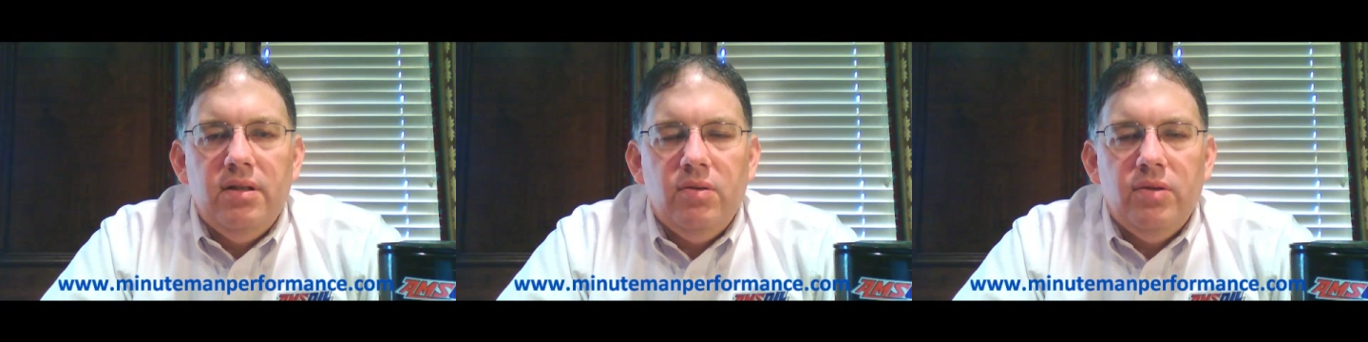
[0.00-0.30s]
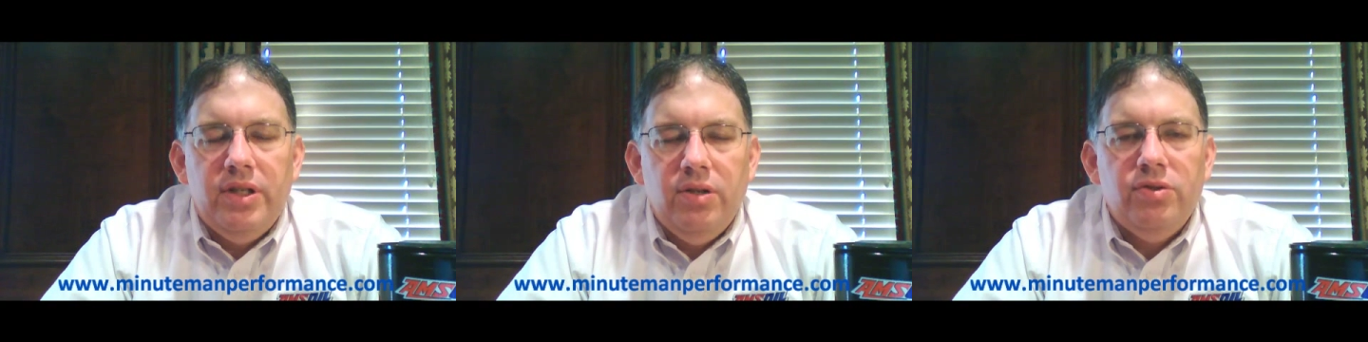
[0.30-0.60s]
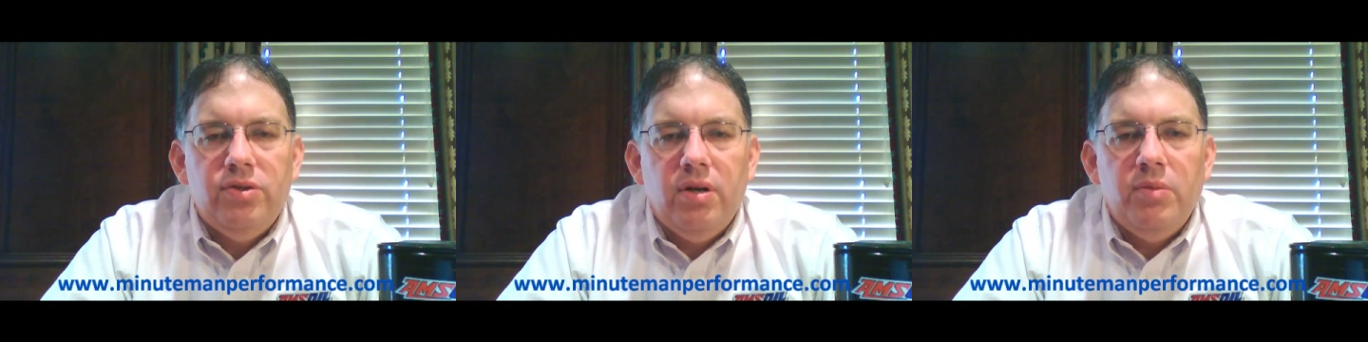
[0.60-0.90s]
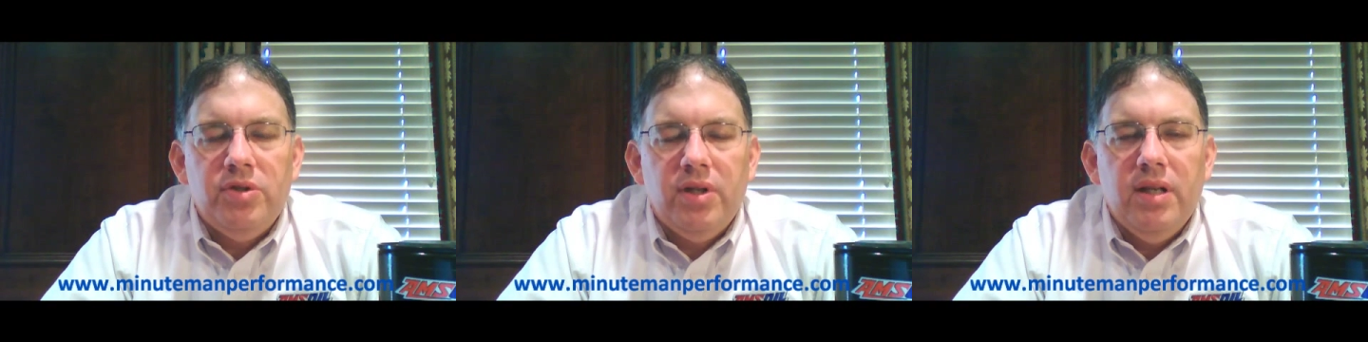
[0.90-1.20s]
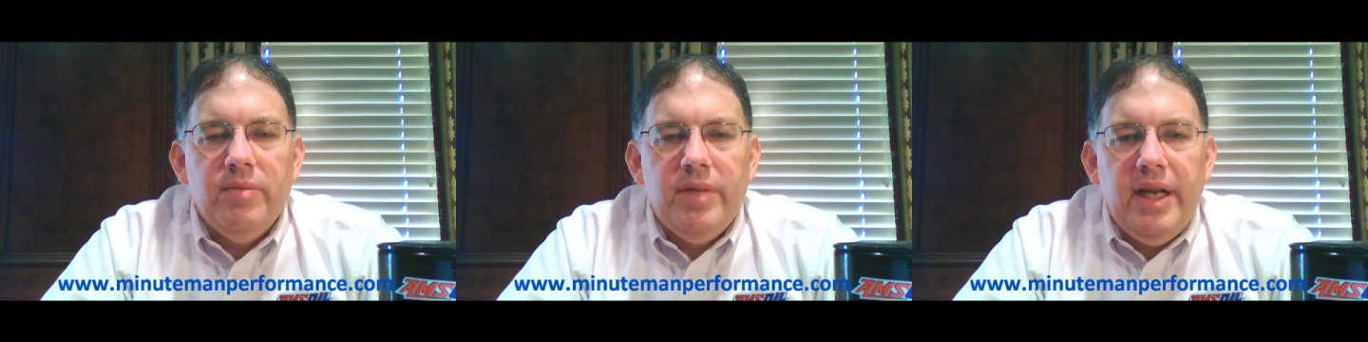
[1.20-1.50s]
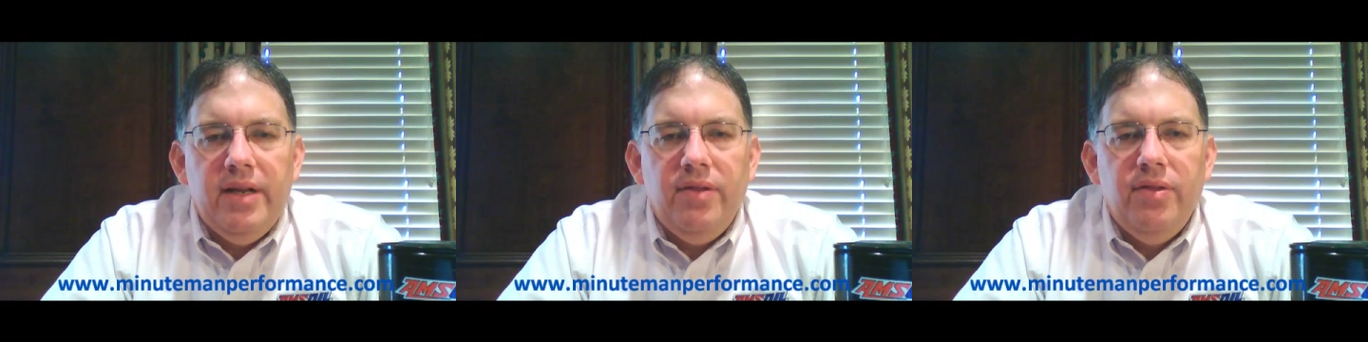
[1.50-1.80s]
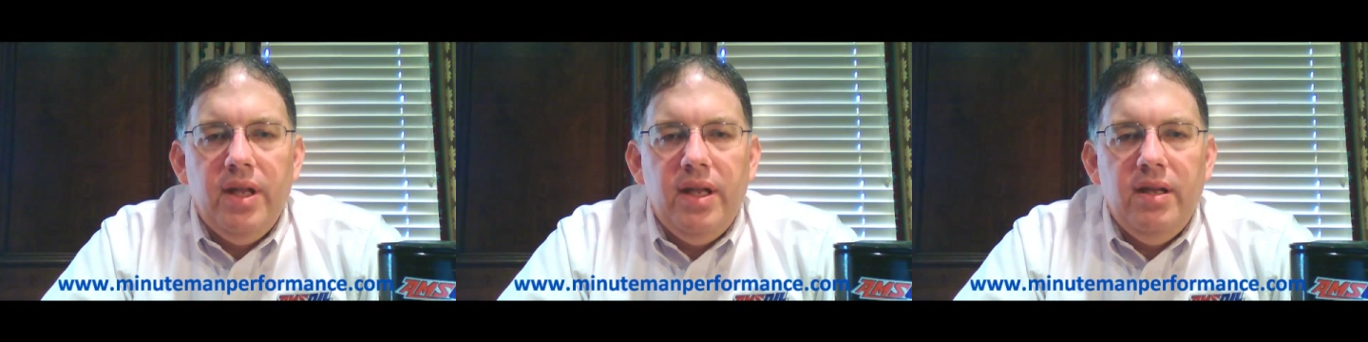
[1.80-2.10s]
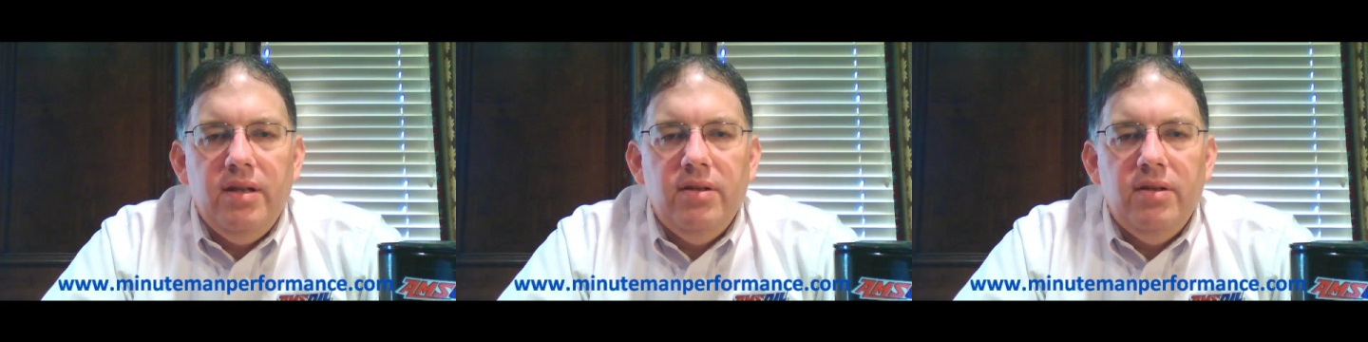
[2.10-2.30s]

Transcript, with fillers: or reduced or almost eliminated the,